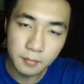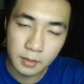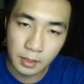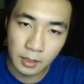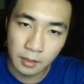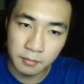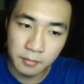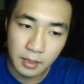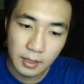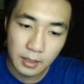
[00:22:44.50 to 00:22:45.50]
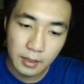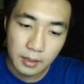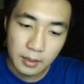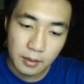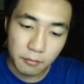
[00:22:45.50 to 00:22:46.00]

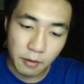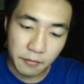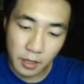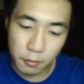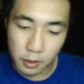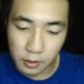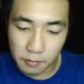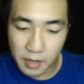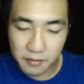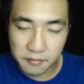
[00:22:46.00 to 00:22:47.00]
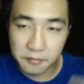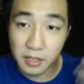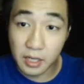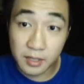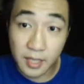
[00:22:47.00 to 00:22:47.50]
Refia will buff
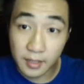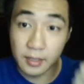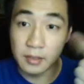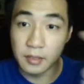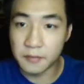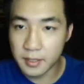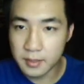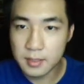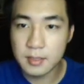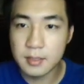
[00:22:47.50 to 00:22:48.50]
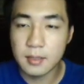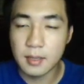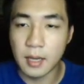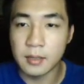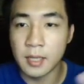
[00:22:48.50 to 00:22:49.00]
attack and defense,
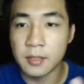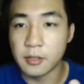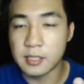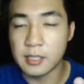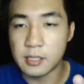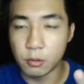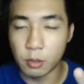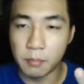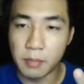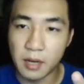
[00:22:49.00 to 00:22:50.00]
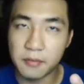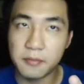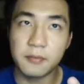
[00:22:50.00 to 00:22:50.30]
and then your Cecil will buff,